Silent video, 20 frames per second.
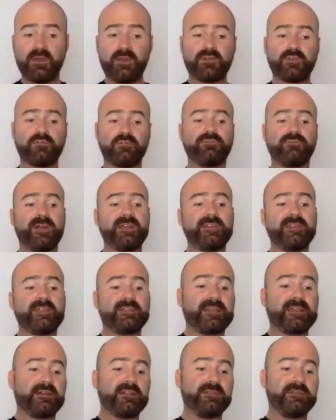So write
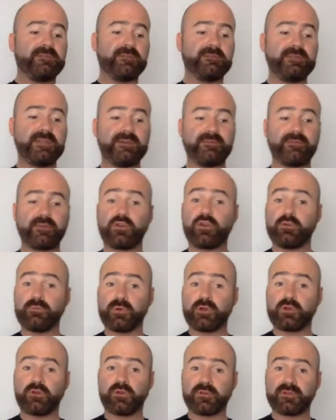this down if you've never come
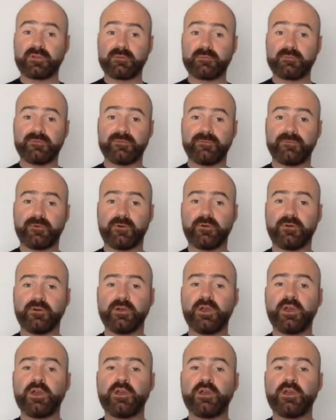across it before.